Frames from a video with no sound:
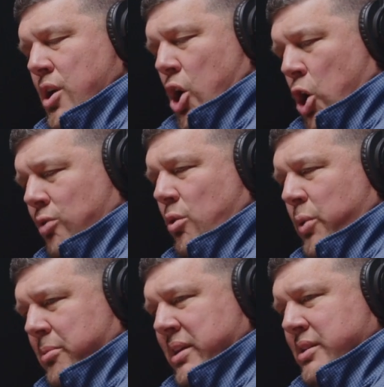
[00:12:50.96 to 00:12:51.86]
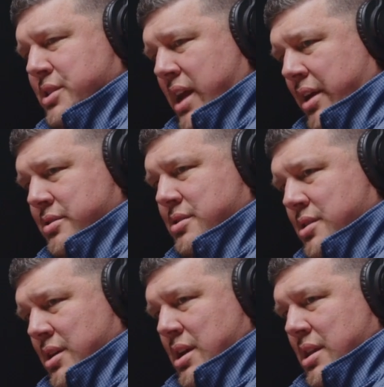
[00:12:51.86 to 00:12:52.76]
overwhelming sense
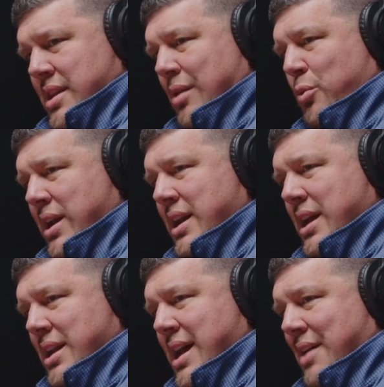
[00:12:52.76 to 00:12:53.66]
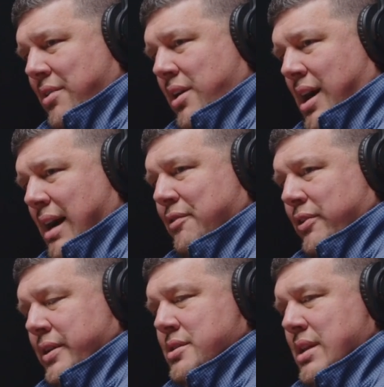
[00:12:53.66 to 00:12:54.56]
that we needed to have a
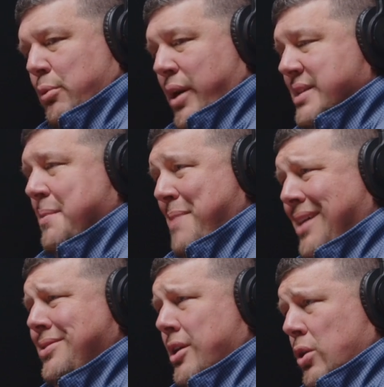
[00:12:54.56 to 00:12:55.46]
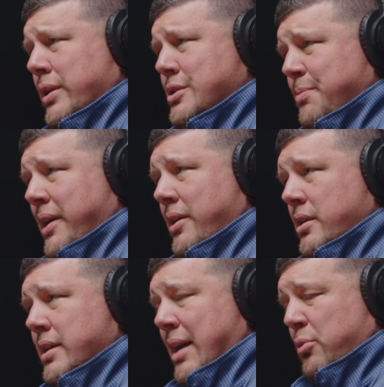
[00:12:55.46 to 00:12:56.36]
conference that was about the Holy Spirit,
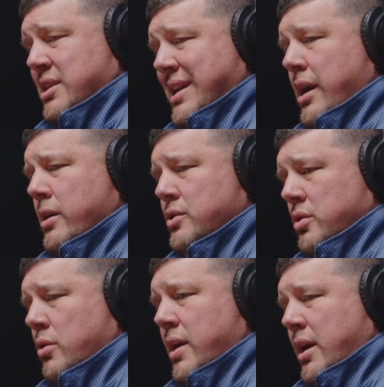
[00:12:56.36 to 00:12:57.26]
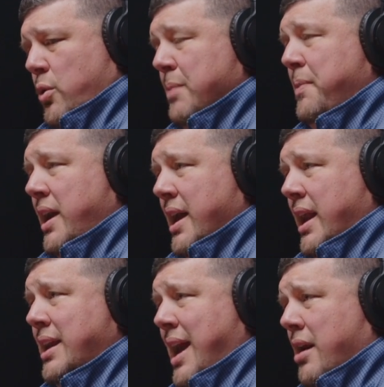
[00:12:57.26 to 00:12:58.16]
that was geared toward equipping and
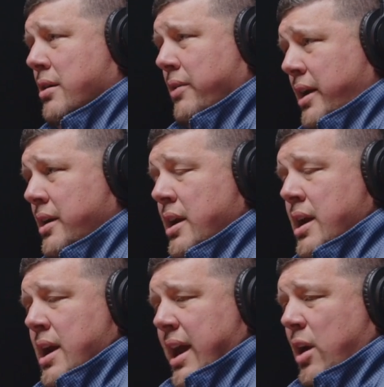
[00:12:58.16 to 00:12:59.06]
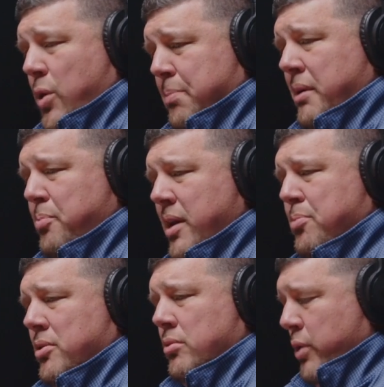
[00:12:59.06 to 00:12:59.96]
equipping
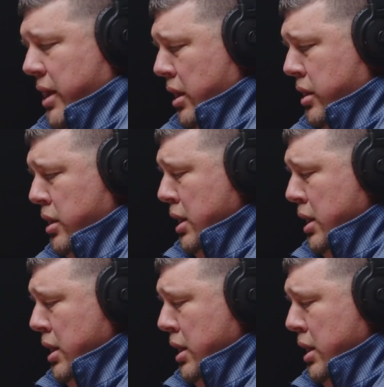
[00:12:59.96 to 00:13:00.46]
people with,